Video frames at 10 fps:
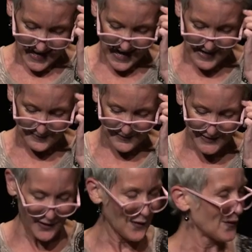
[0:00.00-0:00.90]
Um,
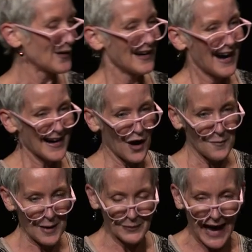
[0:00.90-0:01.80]
so I got
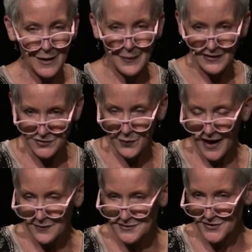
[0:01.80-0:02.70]
my black belt when
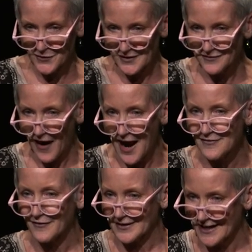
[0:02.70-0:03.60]
I was
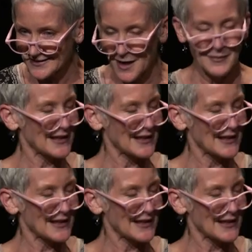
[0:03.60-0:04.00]
35. Yes, I'm a